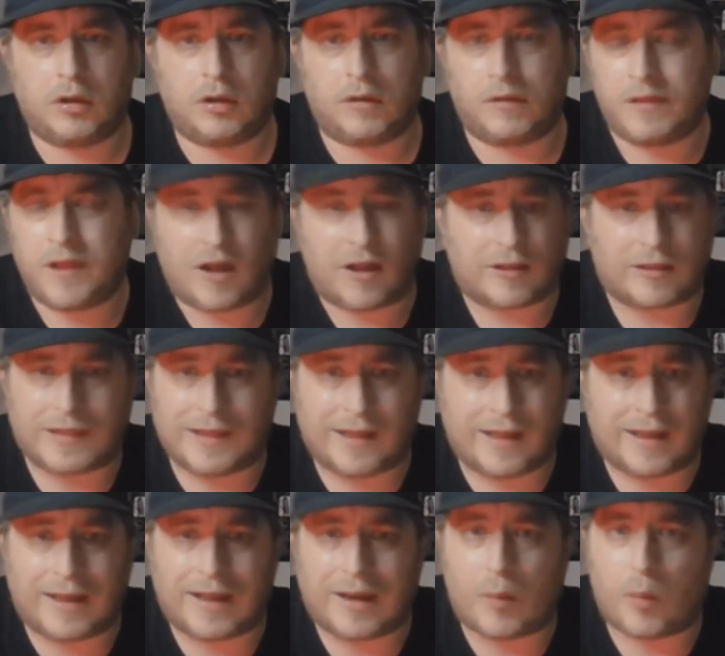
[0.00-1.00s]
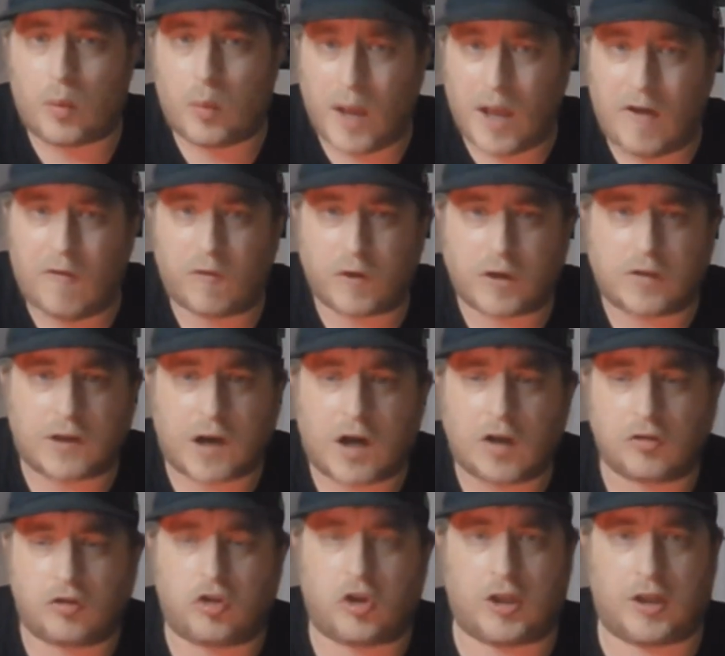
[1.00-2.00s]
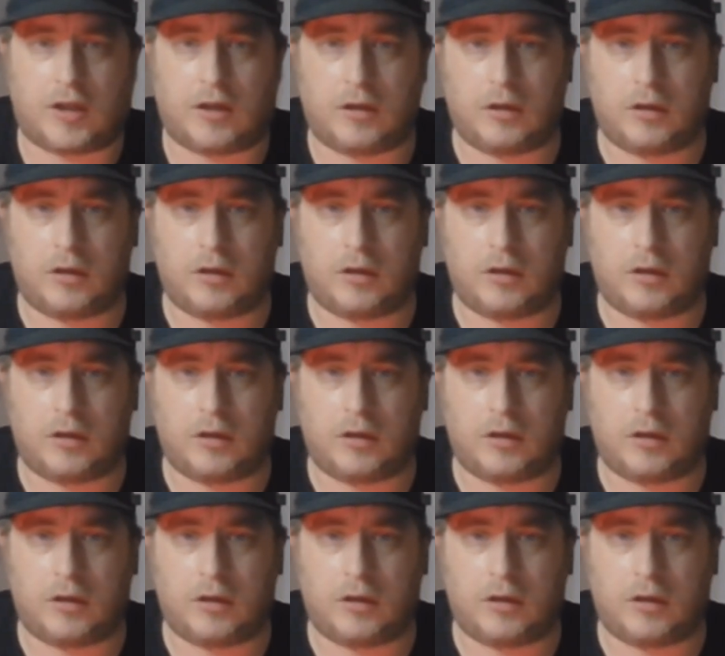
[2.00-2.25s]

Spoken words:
nothing will ever touch it.